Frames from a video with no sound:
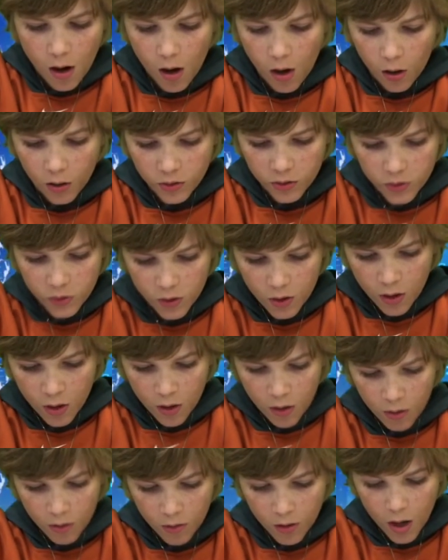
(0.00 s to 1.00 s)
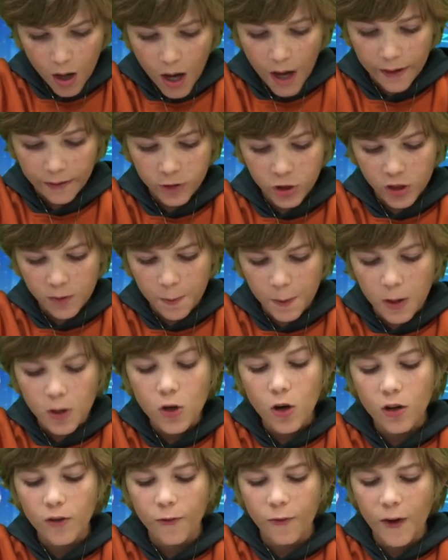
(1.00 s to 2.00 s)
Also, I've just
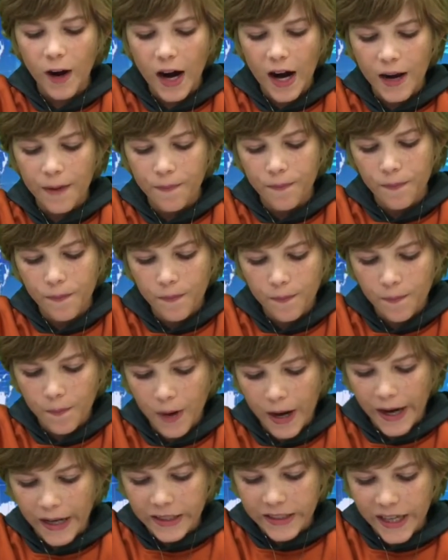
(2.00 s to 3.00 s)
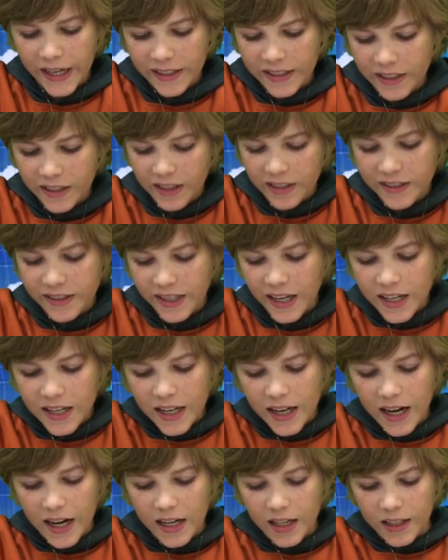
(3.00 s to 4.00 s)
been notified by a Texan that
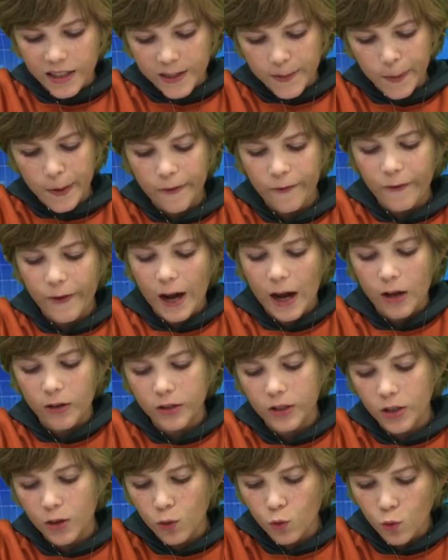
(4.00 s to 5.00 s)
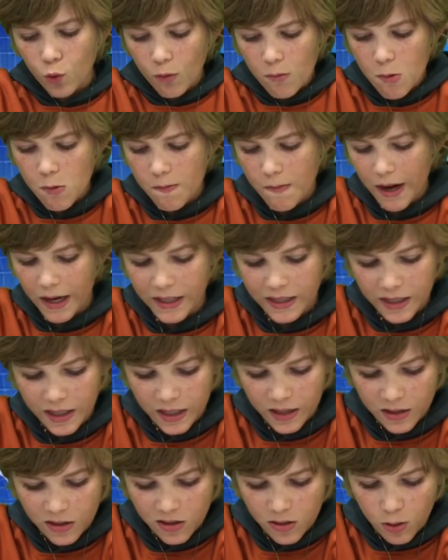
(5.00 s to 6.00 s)
Santa Anna has been found in a normal
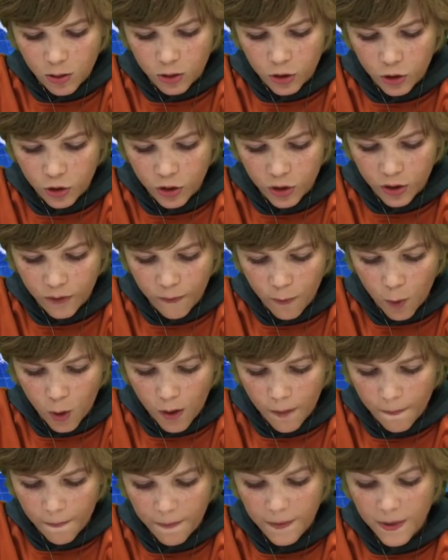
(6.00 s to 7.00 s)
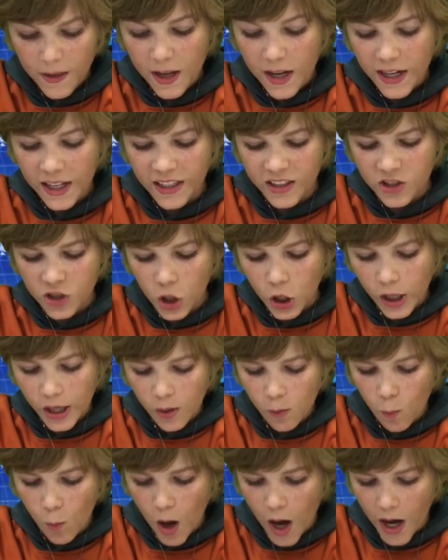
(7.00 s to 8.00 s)
Mexican soldier's uniform. He's dirty
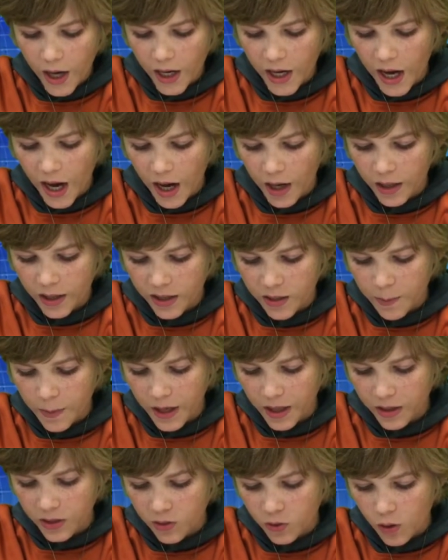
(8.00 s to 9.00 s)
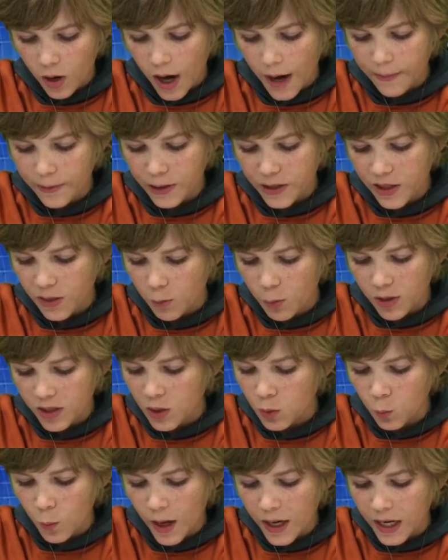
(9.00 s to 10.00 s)
and wet and is being described as he
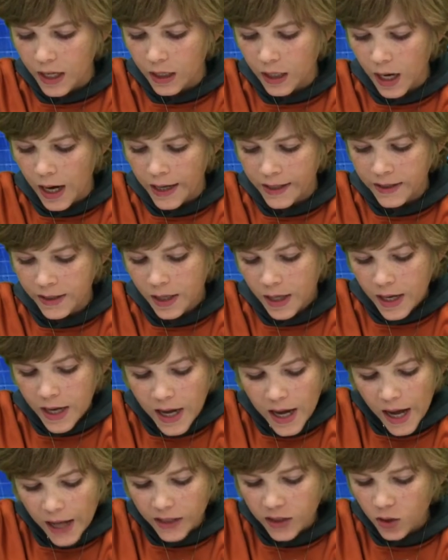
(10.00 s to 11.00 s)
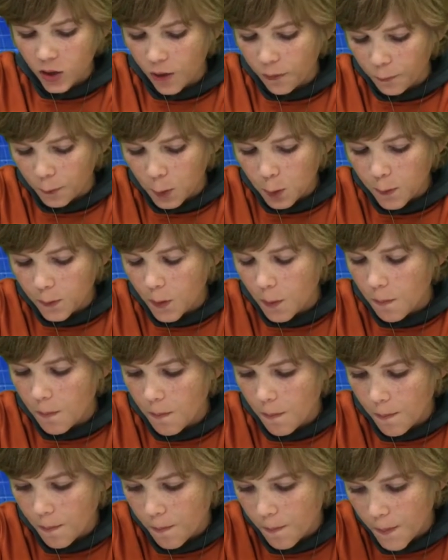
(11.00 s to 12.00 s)
wasn't recognized until a few of the
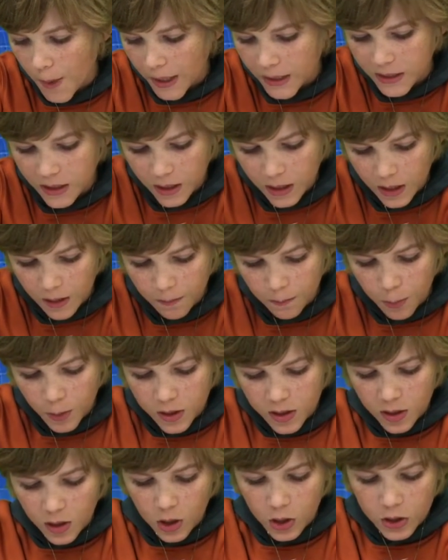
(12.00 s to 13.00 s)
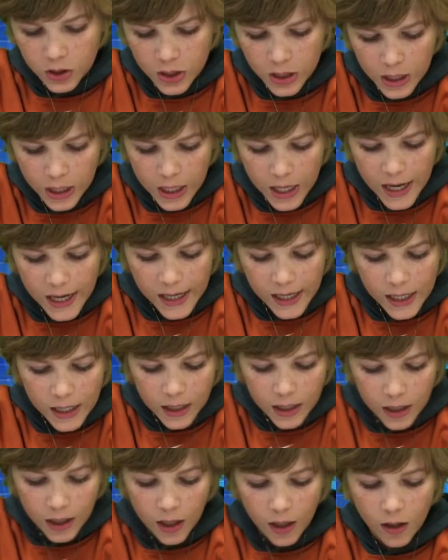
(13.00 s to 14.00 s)
Mexican prisoners
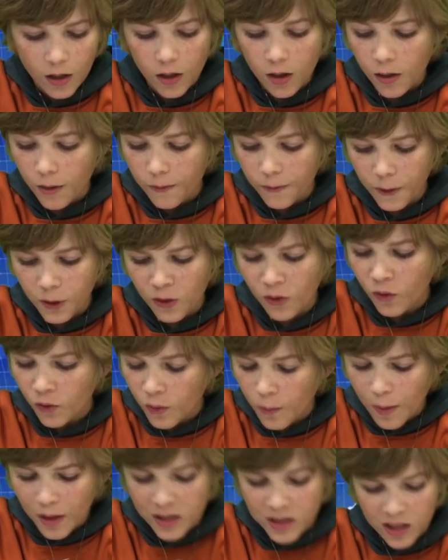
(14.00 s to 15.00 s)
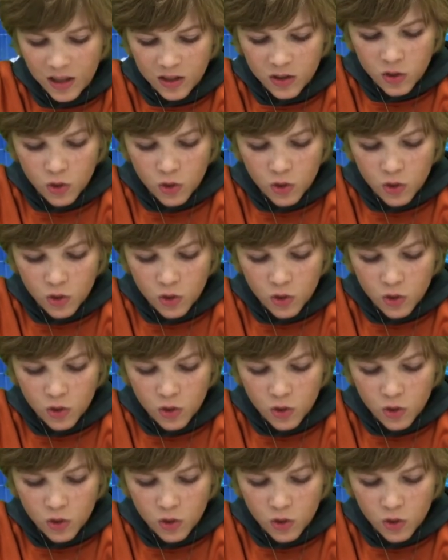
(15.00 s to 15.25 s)
Eh, or a few of the Mexican